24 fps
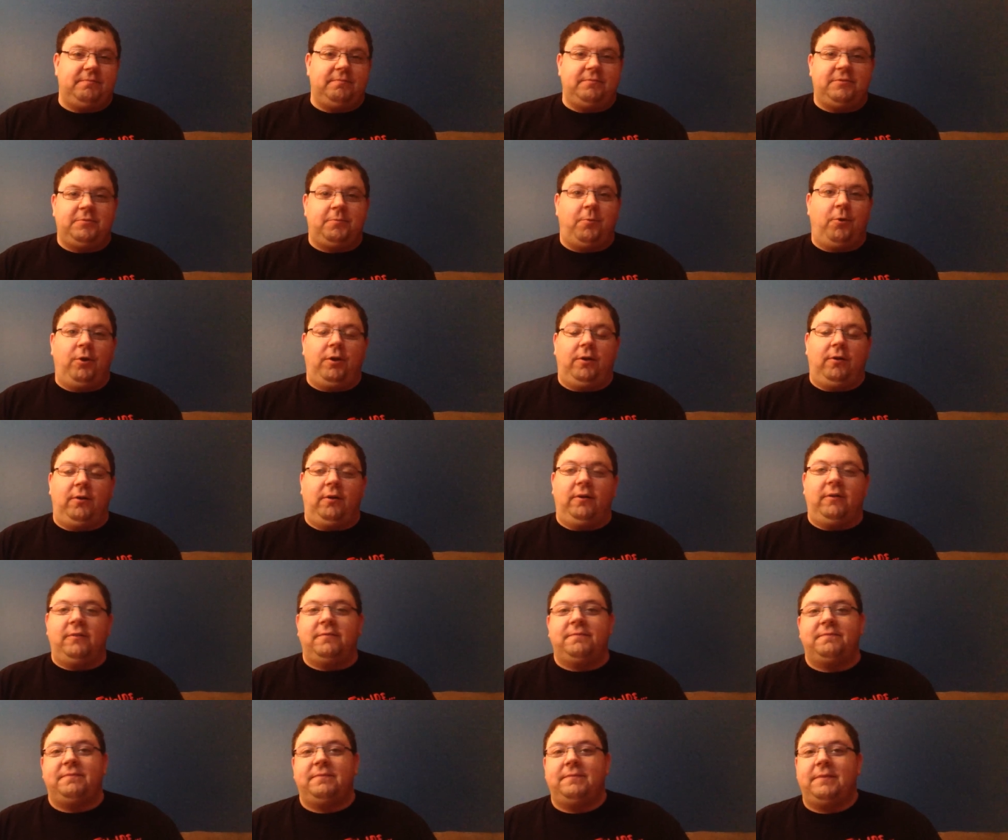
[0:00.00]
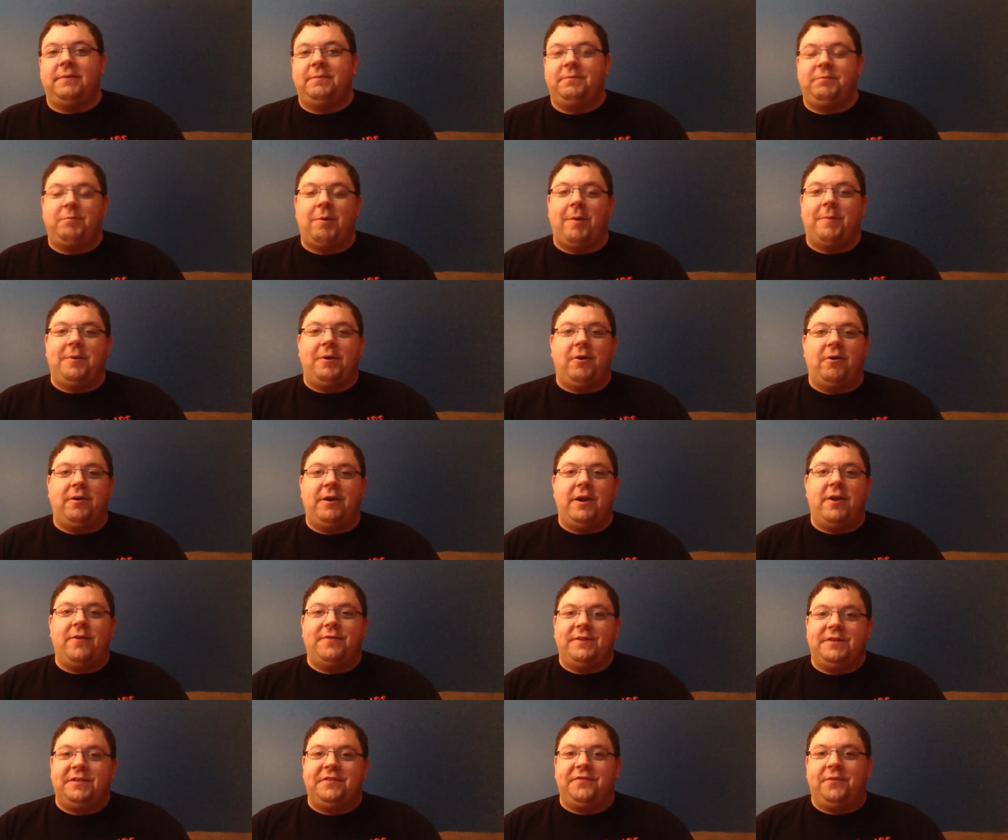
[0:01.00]
Spoiler alert. You probably already
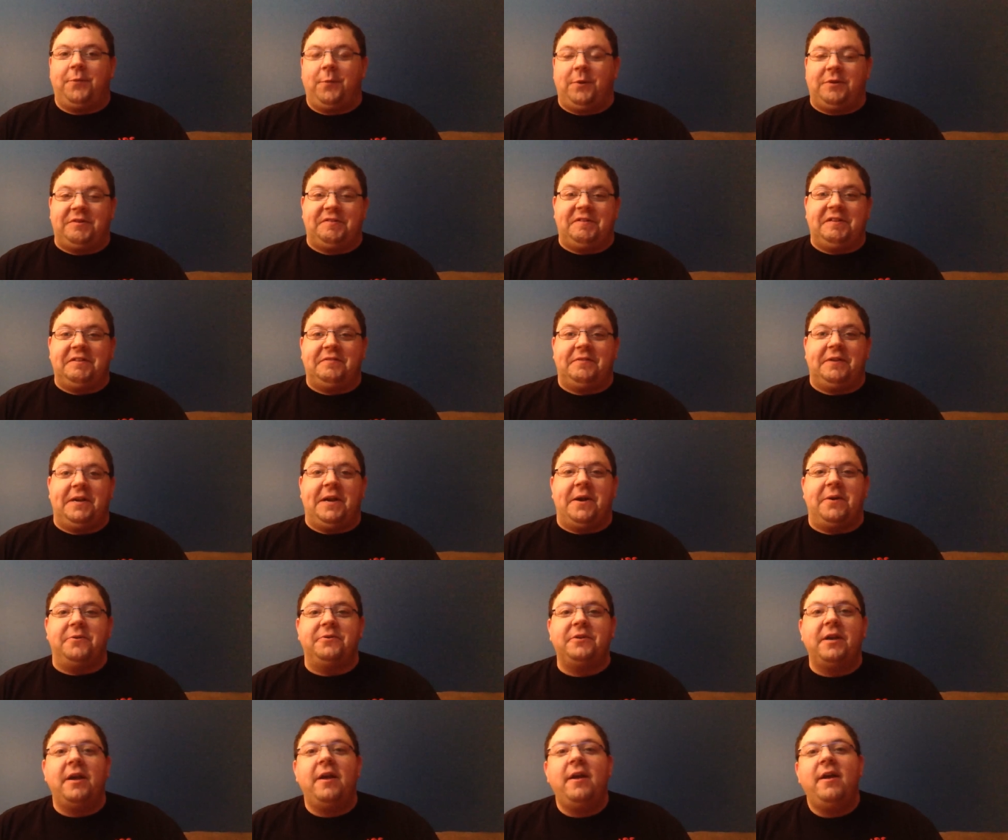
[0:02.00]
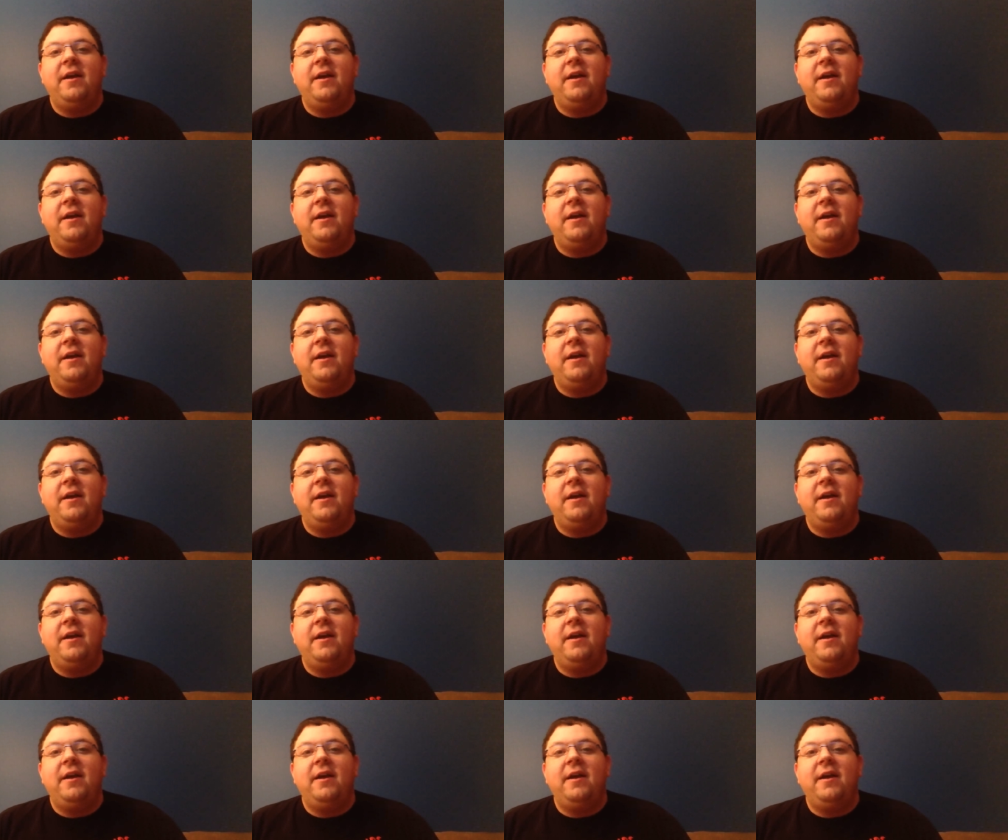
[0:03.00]
know this if you're watching these videos.